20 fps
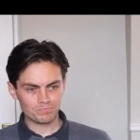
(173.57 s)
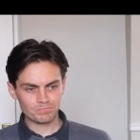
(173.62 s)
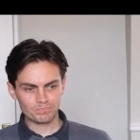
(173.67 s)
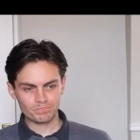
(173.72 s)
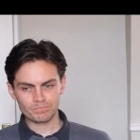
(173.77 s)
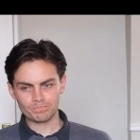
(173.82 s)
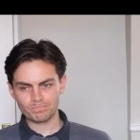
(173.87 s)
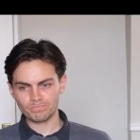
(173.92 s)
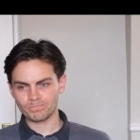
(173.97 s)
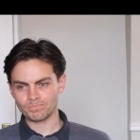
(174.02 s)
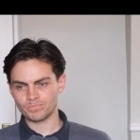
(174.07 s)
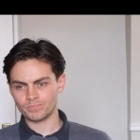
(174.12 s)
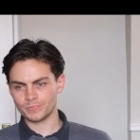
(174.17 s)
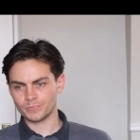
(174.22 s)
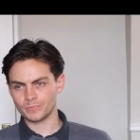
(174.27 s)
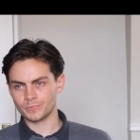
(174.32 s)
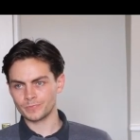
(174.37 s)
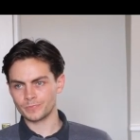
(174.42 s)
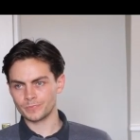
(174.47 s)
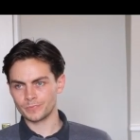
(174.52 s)
We can have
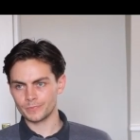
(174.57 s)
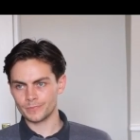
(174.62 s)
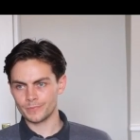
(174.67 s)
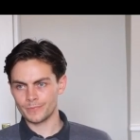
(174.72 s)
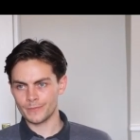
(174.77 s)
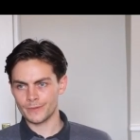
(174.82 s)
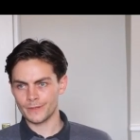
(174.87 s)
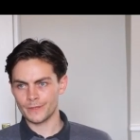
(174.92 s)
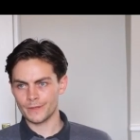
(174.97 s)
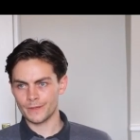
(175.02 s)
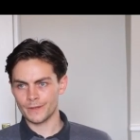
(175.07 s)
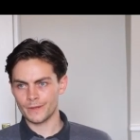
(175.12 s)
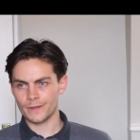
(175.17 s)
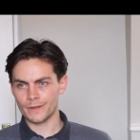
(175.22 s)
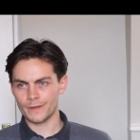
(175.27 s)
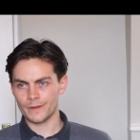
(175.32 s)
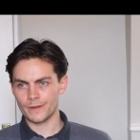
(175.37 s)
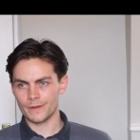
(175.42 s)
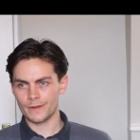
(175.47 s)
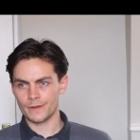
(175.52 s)
jobs. We can choose to
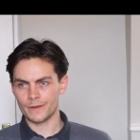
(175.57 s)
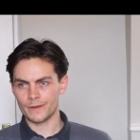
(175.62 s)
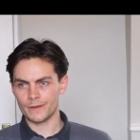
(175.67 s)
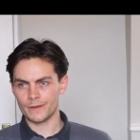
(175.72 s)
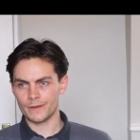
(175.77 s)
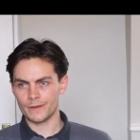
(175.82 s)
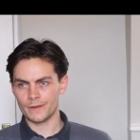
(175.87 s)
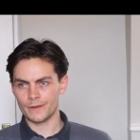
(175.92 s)
work.